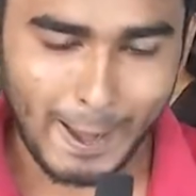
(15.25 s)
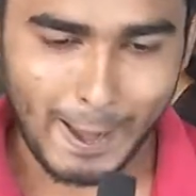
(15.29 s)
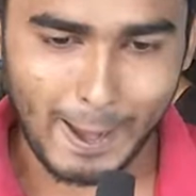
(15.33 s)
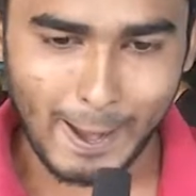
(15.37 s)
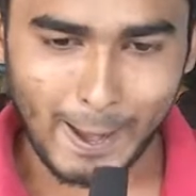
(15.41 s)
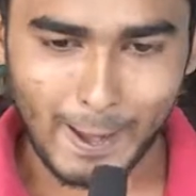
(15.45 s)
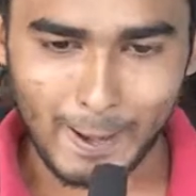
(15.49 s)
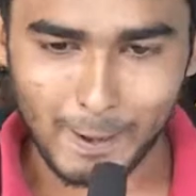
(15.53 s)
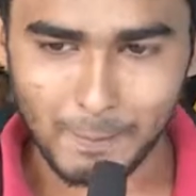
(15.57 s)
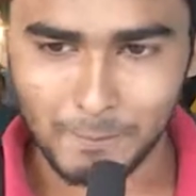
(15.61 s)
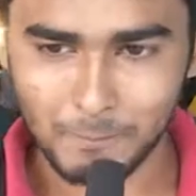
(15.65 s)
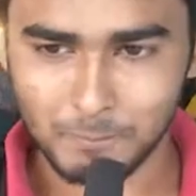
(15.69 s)

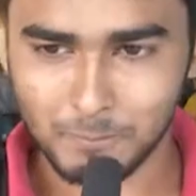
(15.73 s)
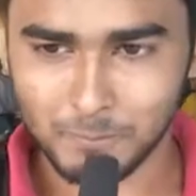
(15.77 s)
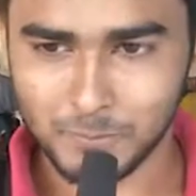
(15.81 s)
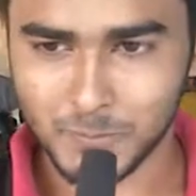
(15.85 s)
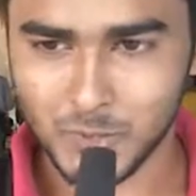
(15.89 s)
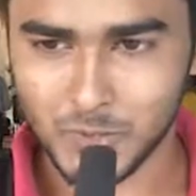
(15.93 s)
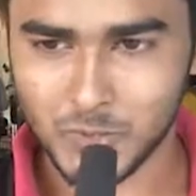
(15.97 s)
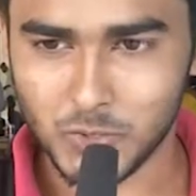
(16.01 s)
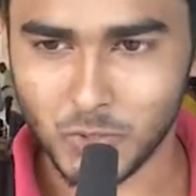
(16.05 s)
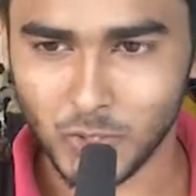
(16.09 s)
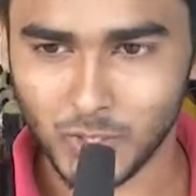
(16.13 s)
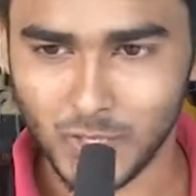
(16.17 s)

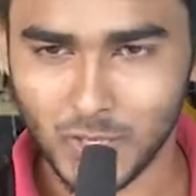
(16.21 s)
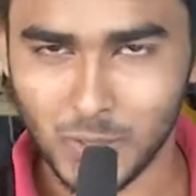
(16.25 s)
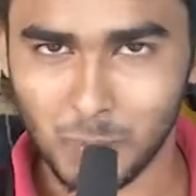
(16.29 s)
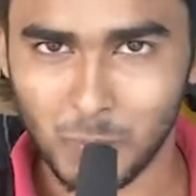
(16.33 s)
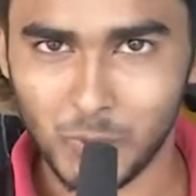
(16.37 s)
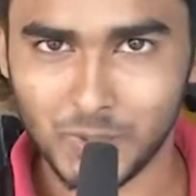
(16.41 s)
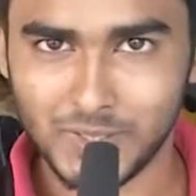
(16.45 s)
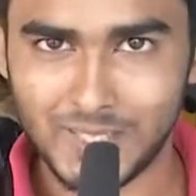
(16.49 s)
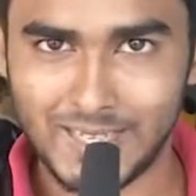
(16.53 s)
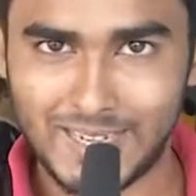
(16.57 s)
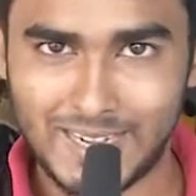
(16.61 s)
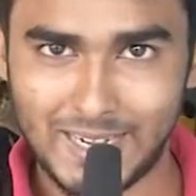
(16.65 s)
Talking
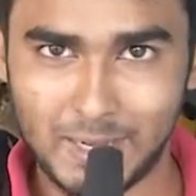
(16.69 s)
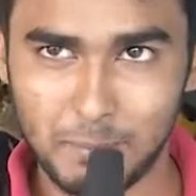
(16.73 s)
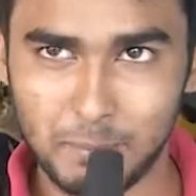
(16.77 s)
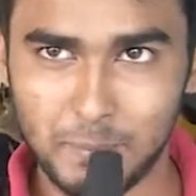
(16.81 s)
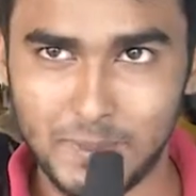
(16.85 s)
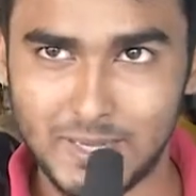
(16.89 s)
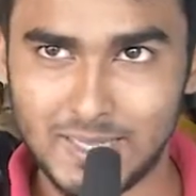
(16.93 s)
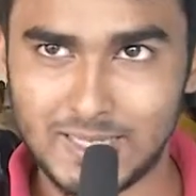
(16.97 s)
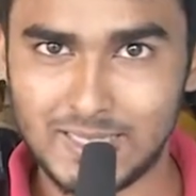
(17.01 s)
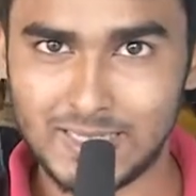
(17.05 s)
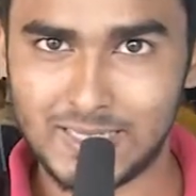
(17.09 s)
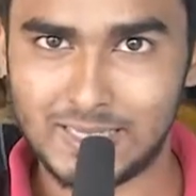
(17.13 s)
about the
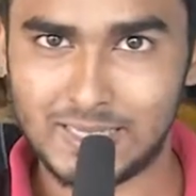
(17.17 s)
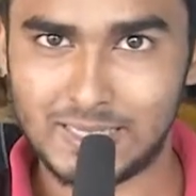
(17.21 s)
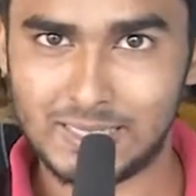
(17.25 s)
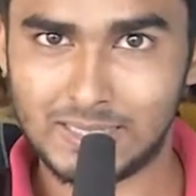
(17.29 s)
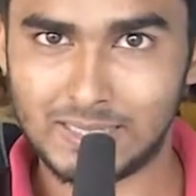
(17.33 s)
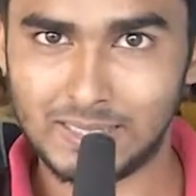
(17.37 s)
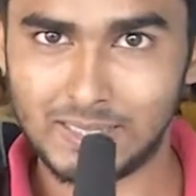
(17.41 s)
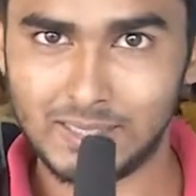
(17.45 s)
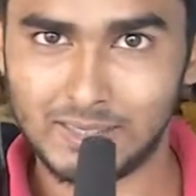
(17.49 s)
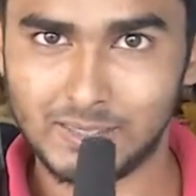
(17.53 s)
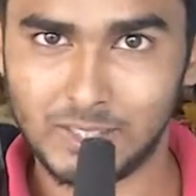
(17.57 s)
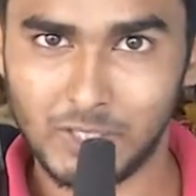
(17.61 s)

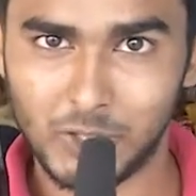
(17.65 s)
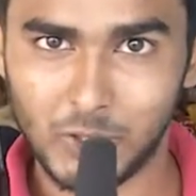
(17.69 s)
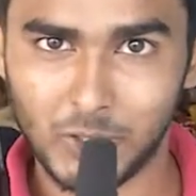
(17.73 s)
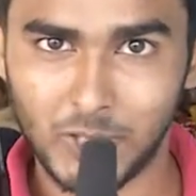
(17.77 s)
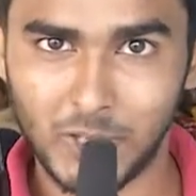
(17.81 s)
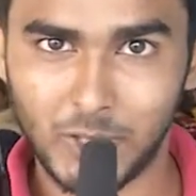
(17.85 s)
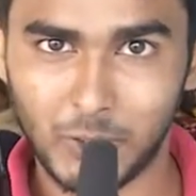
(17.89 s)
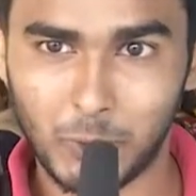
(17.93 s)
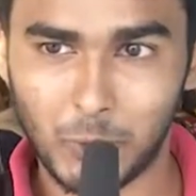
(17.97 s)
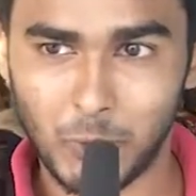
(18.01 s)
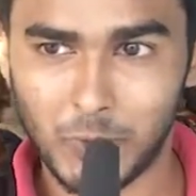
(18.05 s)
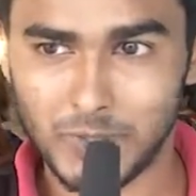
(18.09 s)
NPTEL, the
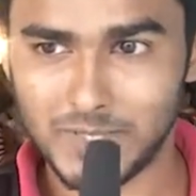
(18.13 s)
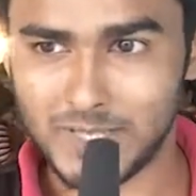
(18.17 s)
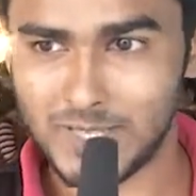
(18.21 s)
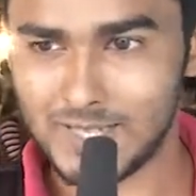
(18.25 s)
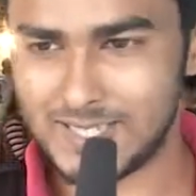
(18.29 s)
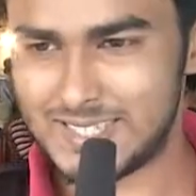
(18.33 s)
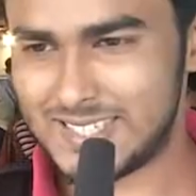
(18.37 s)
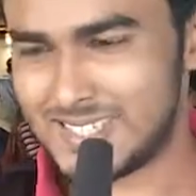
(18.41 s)
online course,